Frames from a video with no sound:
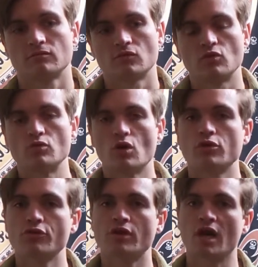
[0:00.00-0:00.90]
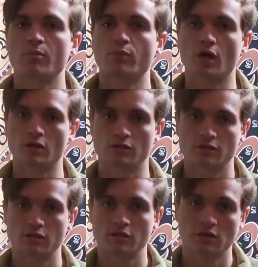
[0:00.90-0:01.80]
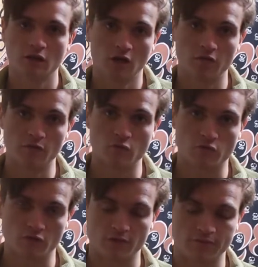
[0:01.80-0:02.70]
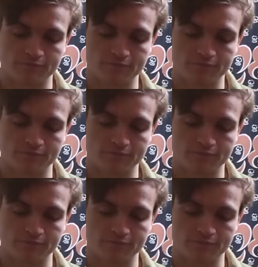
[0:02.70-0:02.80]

You know you're not part of the movie.